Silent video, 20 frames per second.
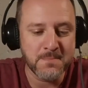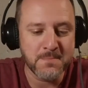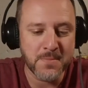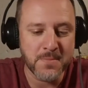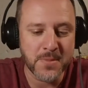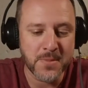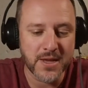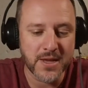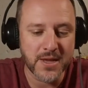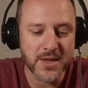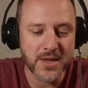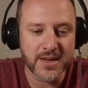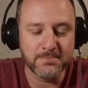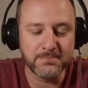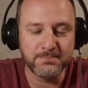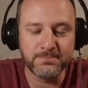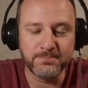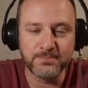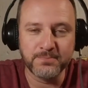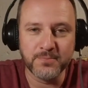
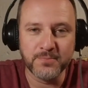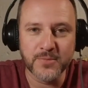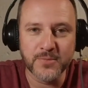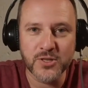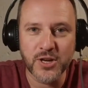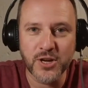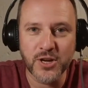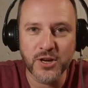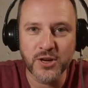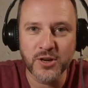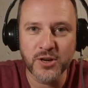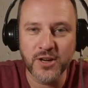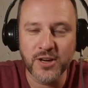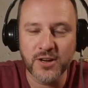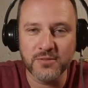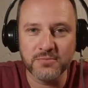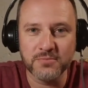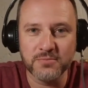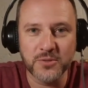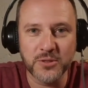So
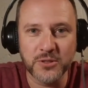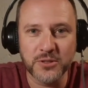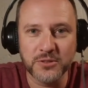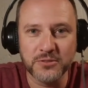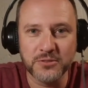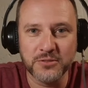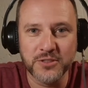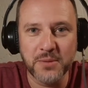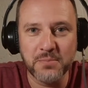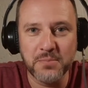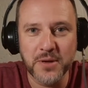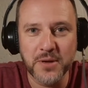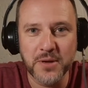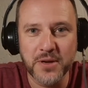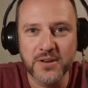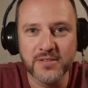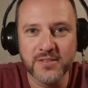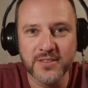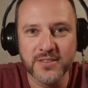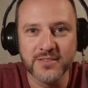yeah, we'll jump
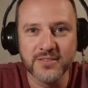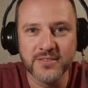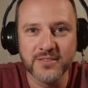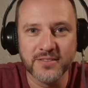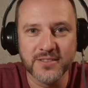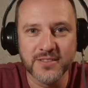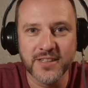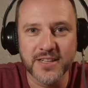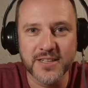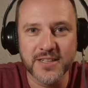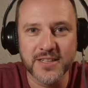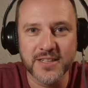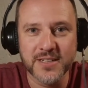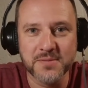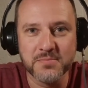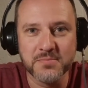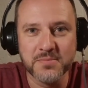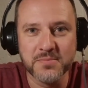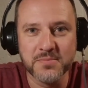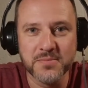in, get
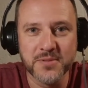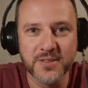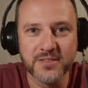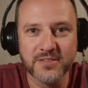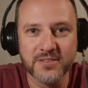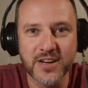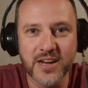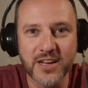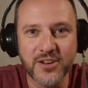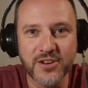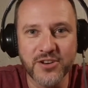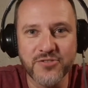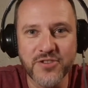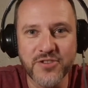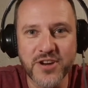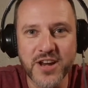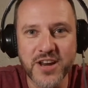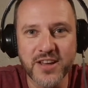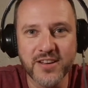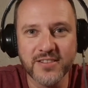some really good
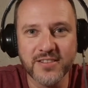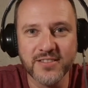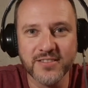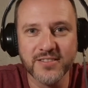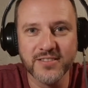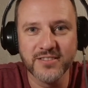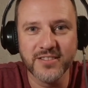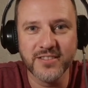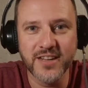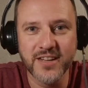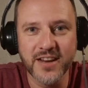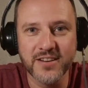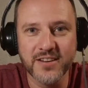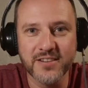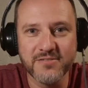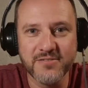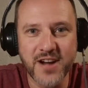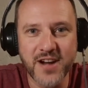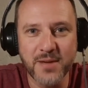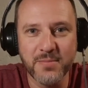reading, get
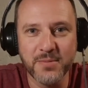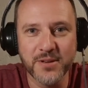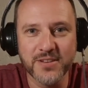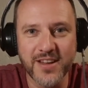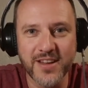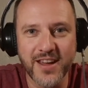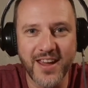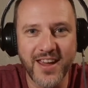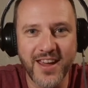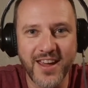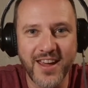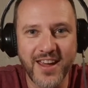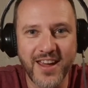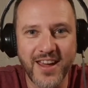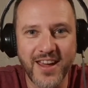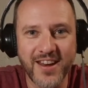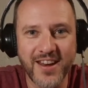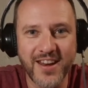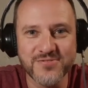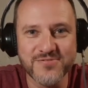it, grab it,
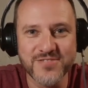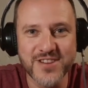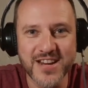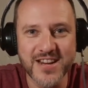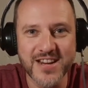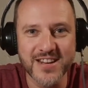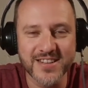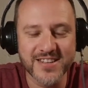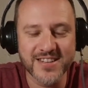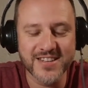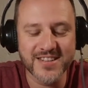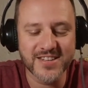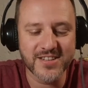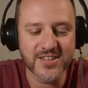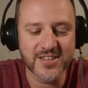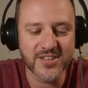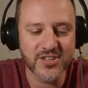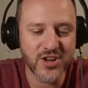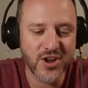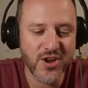and read it.
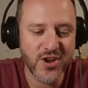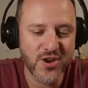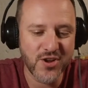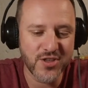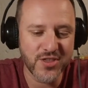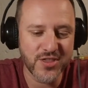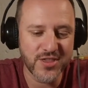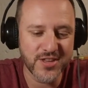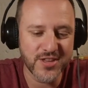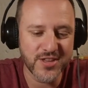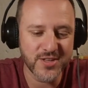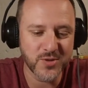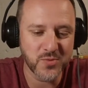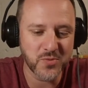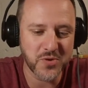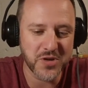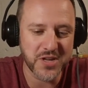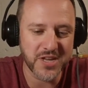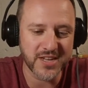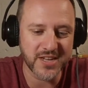So this
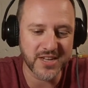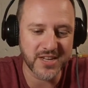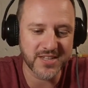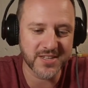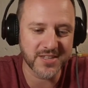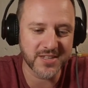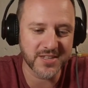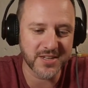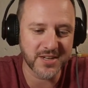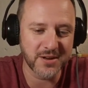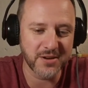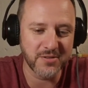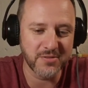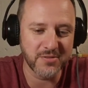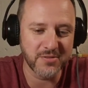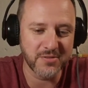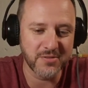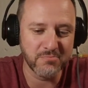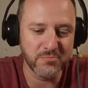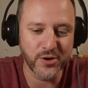week's
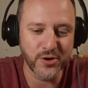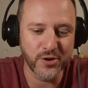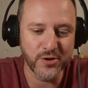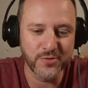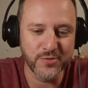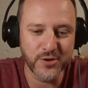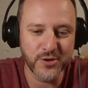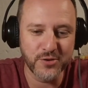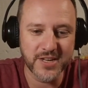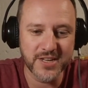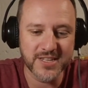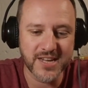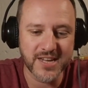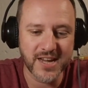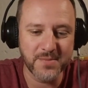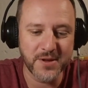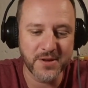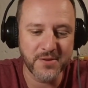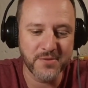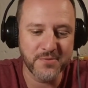book review is
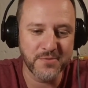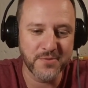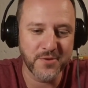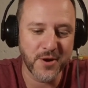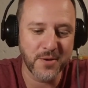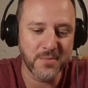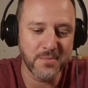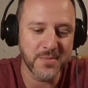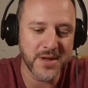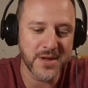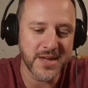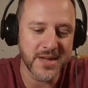coming from